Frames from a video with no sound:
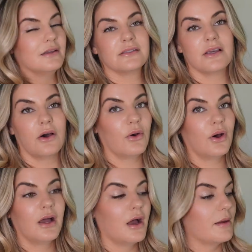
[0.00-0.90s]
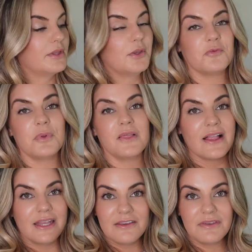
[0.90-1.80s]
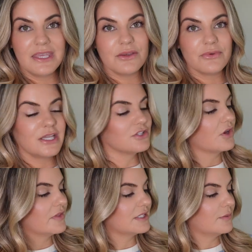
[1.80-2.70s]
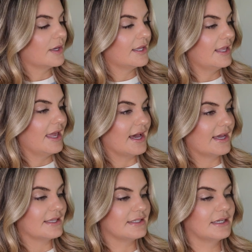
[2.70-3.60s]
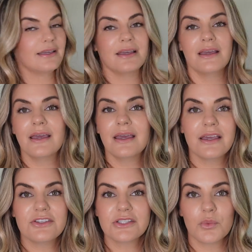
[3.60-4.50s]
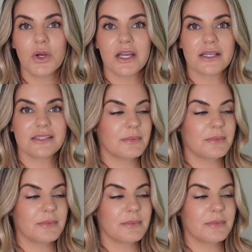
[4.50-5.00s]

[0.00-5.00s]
So, I mean, you have plenty of heat range on this one and it just works.